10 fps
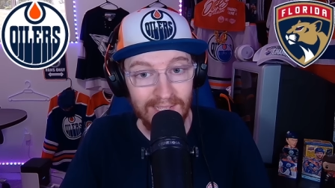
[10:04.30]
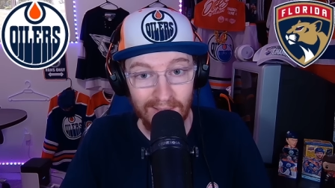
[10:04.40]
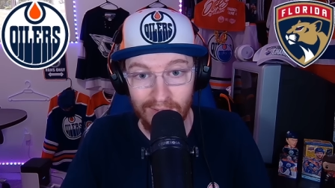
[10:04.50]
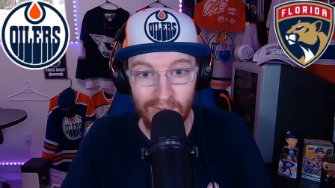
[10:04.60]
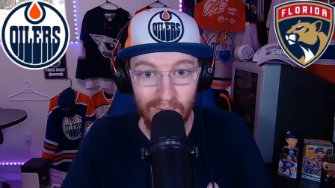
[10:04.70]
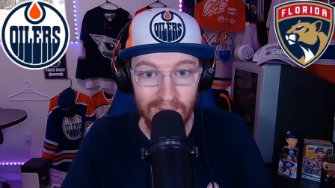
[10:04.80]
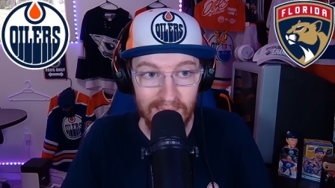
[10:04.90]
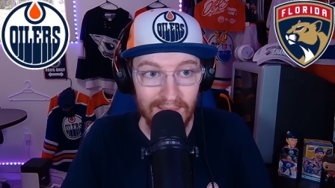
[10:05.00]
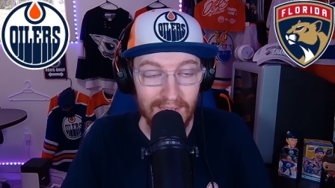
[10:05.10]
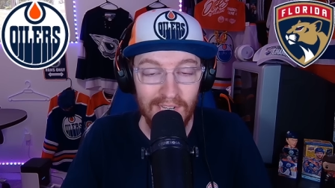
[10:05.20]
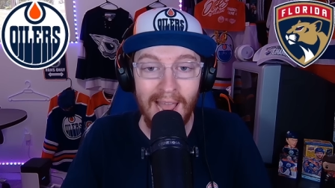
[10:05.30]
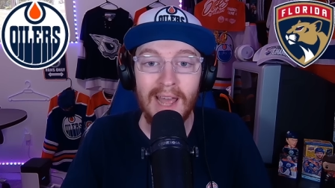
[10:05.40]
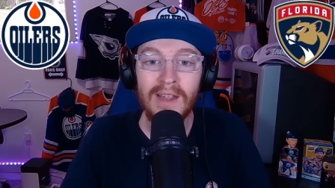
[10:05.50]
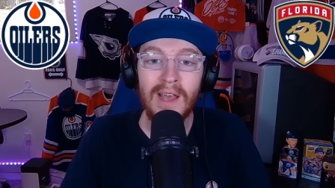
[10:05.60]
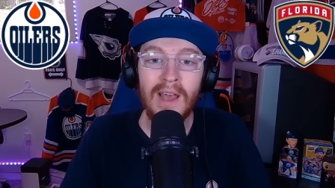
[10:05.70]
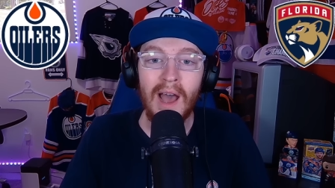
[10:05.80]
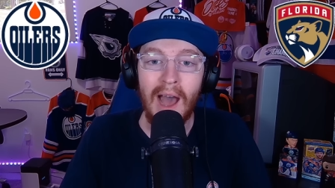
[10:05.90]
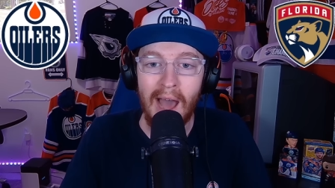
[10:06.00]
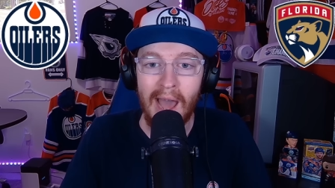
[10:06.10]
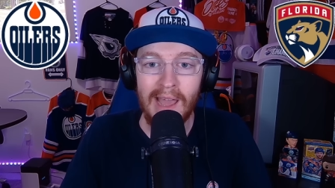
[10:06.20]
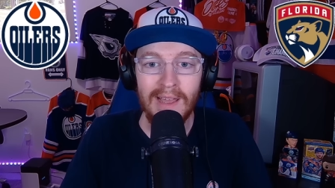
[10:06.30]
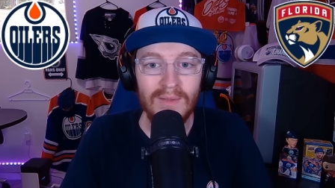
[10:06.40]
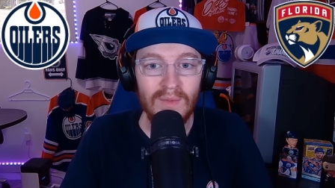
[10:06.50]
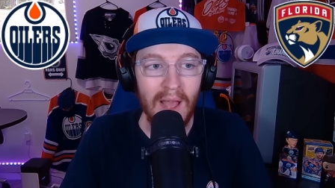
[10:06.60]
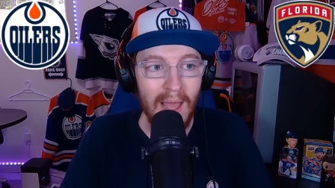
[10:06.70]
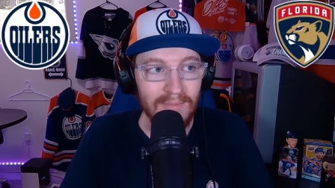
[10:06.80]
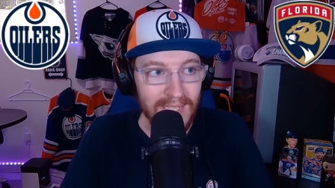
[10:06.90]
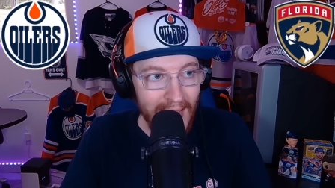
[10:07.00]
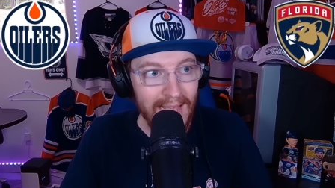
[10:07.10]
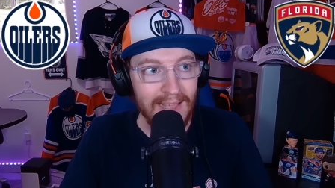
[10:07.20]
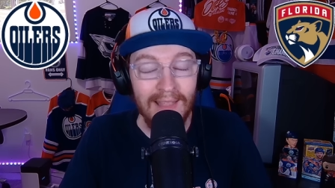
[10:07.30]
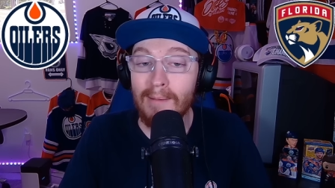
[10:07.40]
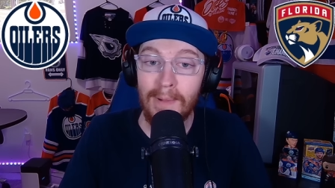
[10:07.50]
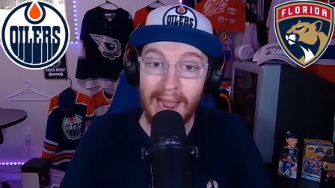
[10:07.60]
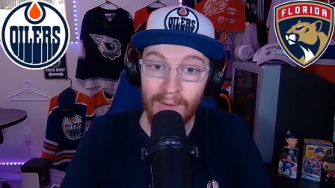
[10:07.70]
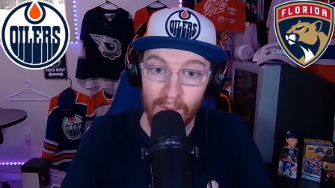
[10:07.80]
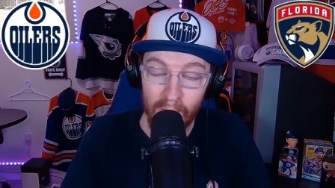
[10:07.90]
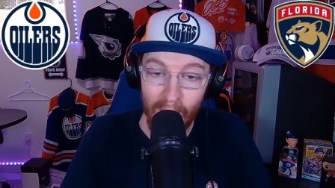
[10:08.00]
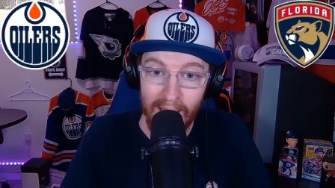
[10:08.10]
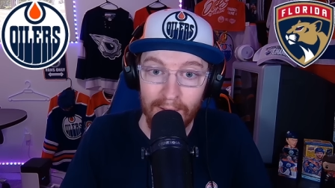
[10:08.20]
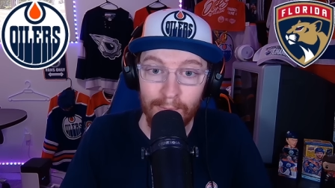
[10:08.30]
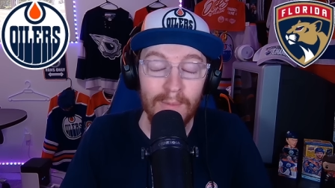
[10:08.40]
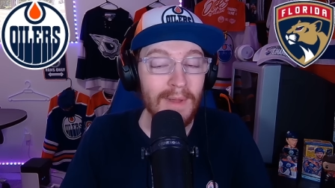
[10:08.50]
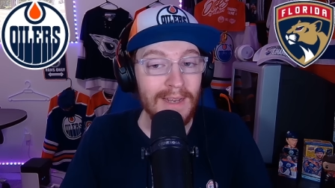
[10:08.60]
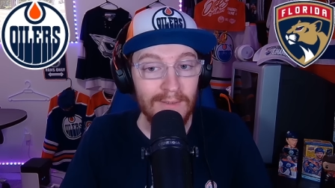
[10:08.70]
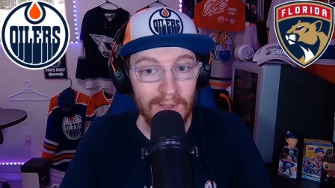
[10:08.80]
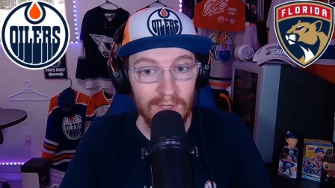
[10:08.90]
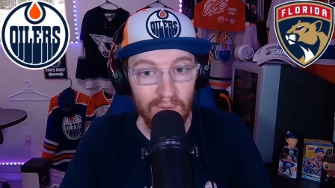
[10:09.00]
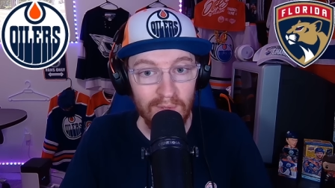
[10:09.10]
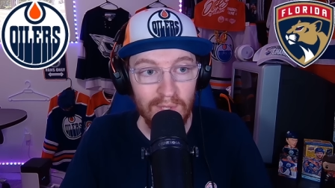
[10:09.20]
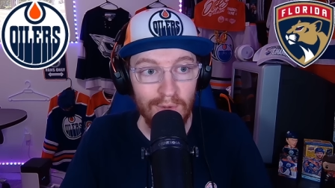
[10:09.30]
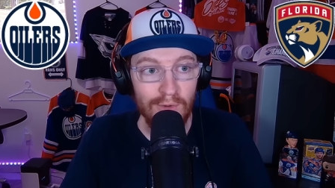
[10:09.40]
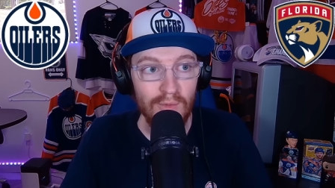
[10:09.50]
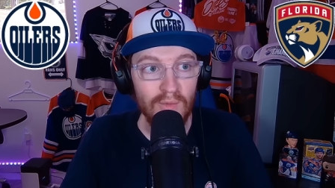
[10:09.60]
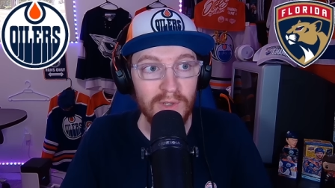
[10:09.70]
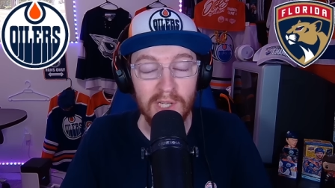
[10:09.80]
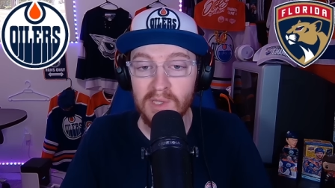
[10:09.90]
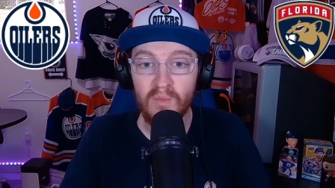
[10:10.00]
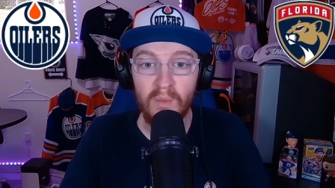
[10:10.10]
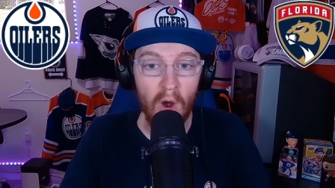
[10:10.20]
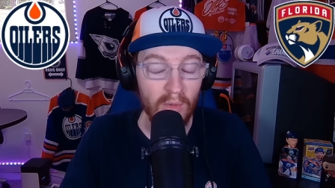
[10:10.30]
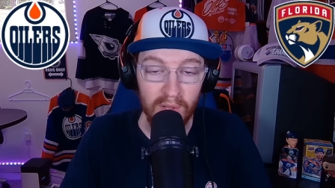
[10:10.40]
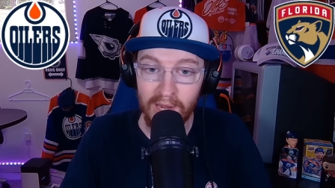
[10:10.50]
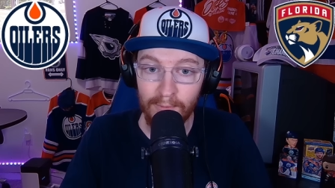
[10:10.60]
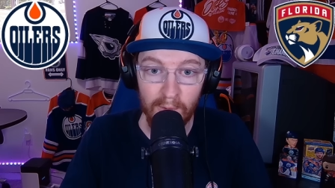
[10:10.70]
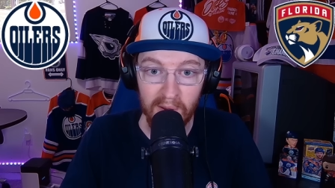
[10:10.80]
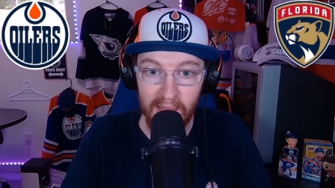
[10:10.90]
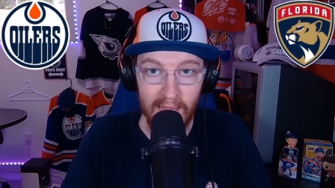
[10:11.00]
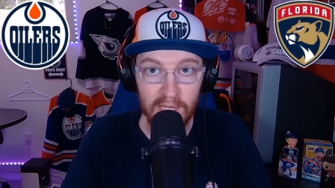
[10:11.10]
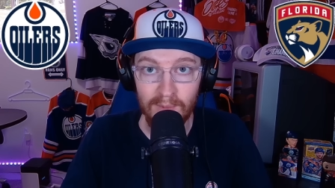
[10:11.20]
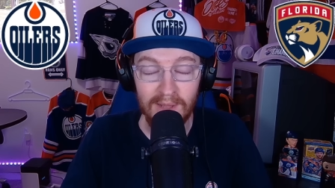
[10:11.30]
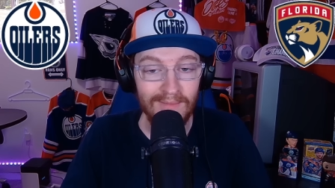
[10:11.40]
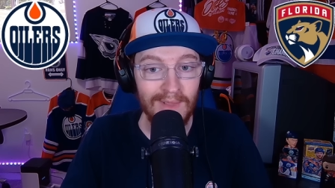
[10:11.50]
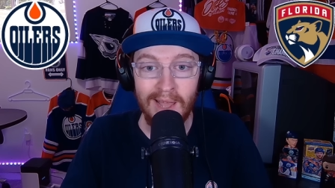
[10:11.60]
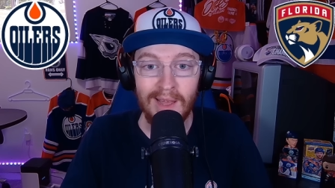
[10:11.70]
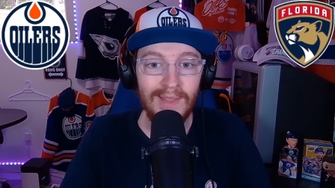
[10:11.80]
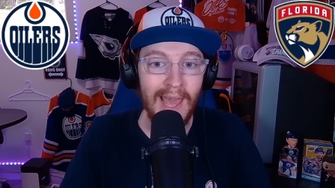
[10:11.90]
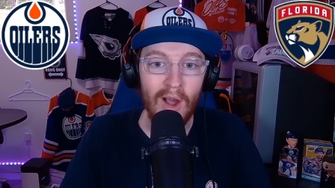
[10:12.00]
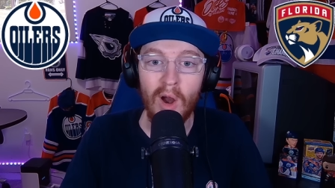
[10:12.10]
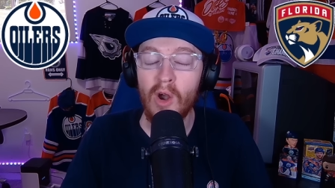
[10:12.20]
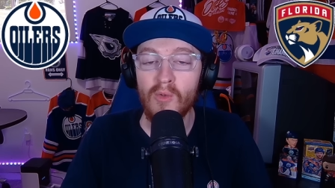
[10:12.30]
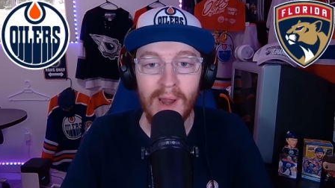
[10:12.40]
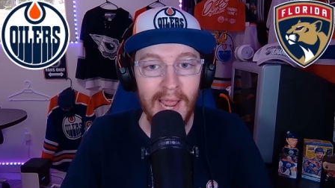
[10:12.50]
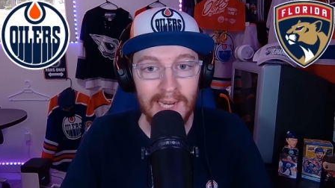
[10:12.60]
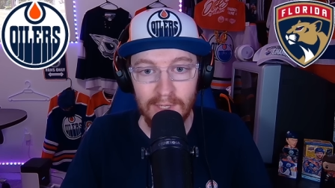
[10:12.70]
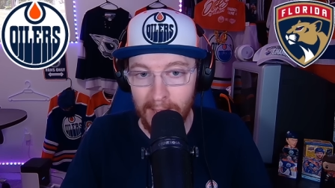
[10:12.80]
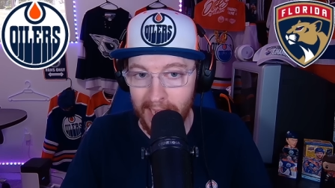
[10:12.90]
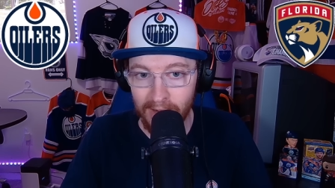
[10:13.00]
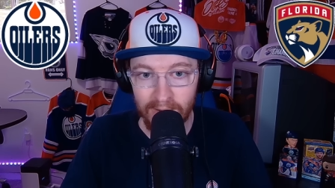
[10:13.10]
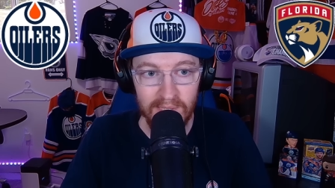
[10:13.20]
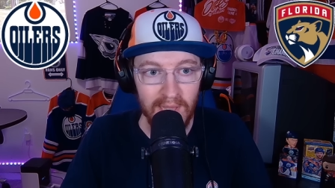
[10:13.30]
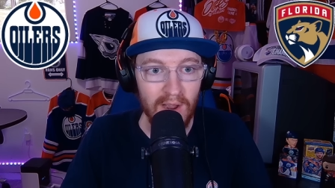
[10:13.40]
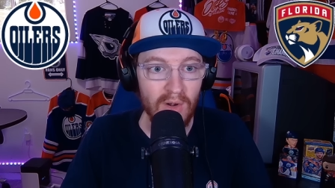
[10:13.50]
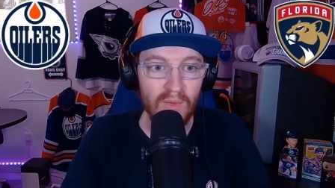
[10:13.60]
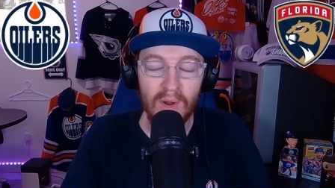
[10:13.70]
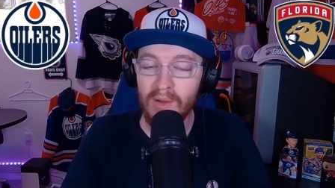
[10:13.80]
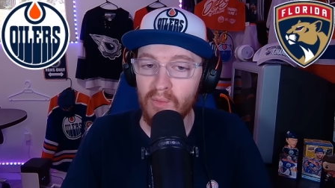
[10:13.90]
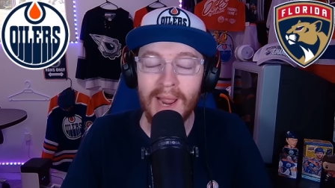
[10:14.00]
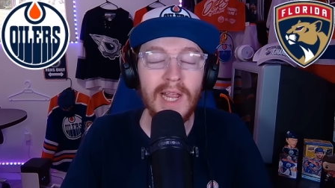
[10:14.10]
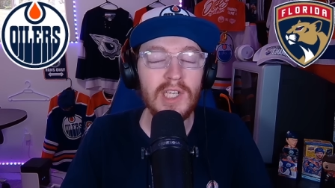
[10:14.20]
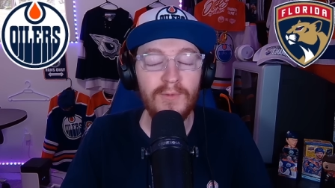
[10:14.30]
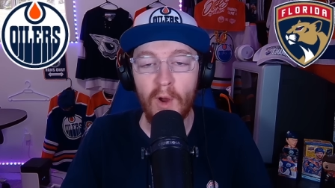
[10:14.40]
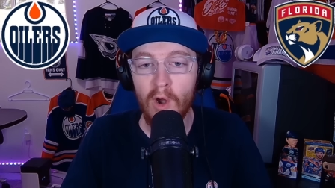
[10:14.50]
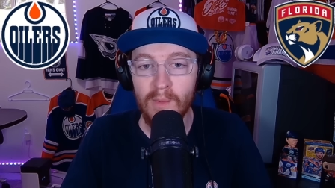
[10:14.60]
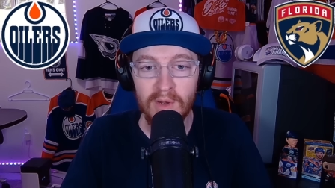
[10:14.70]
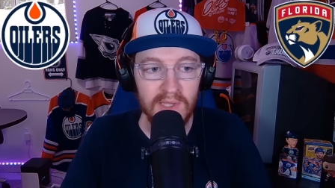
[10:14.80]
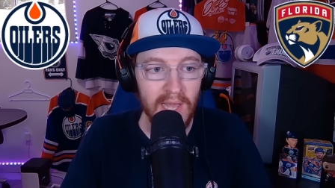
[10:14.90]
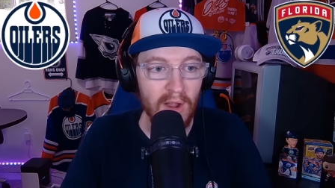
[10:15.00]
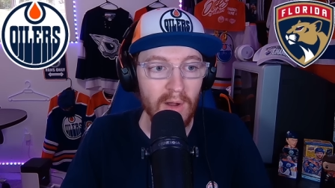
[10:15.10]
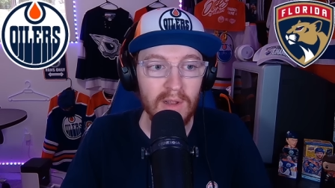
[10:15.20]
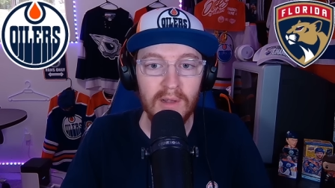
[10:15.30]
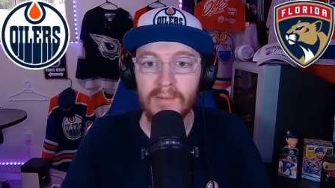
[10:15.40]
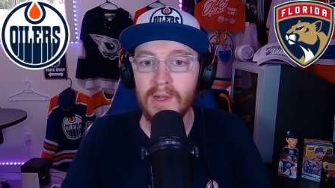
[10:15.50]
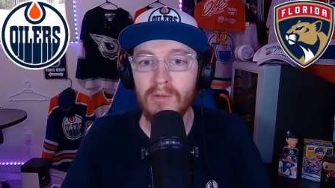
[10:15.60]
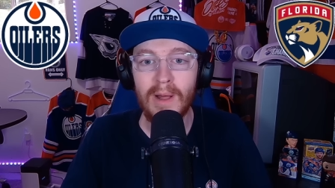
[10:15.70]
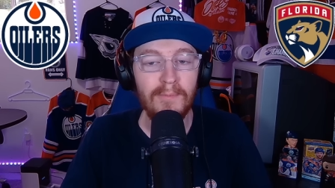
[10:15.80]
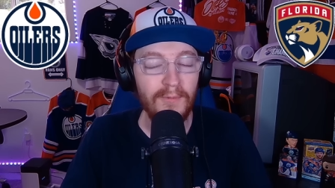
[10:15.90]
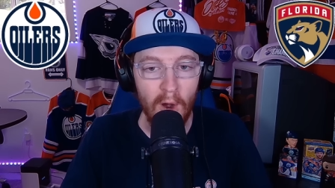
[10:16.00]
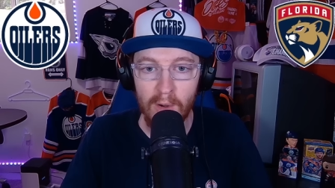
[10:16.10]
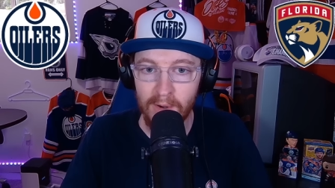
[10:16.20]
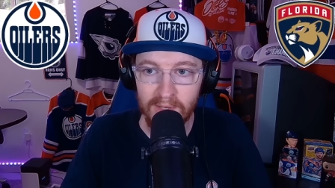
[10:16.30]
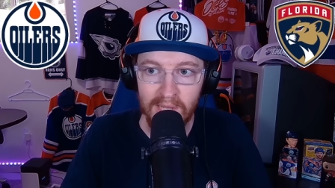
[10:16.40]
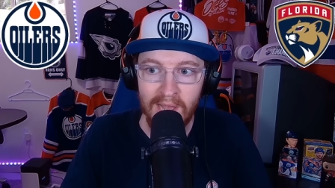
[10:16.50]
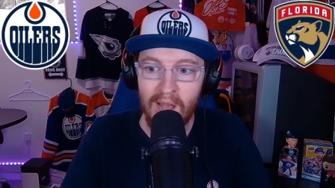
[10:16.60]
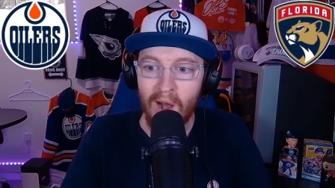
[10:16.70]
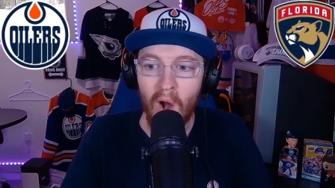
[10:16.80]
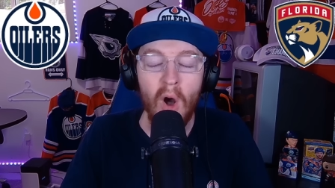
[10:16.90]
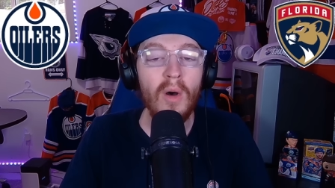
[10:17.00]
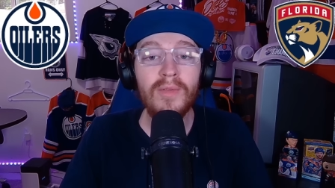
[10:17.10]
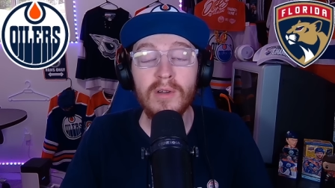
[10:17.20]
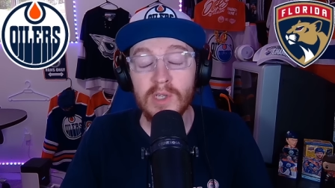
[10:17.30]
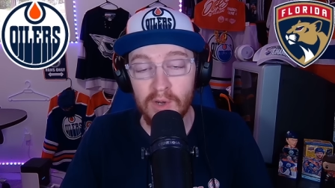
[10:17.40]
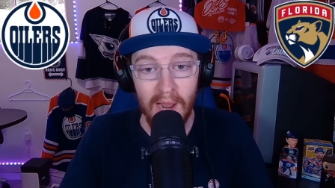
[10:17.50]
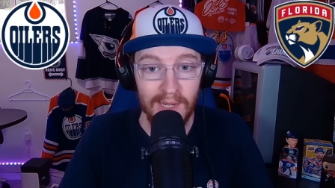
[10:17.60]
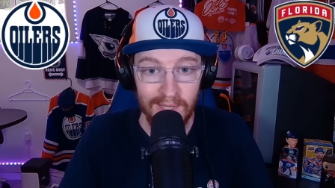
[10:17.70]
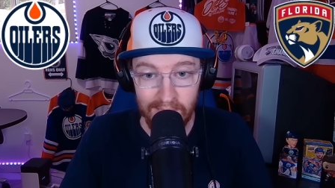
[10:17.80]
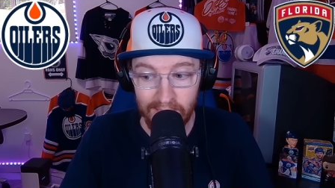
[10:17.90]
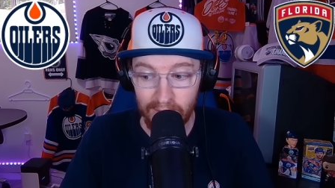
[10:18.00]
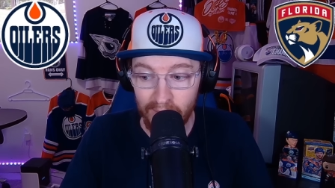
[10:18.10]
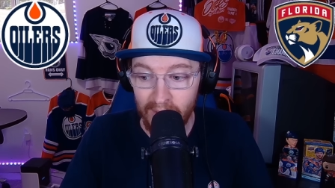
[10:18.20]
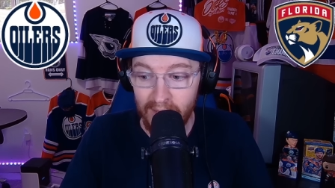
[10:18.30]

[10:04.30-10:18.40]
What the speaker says: to the trolls in the chat. I am taking that power away from individuals who just are looking for engagement. They are rage baiters. They are rage farmers. They are clip farmers. All they're trying to do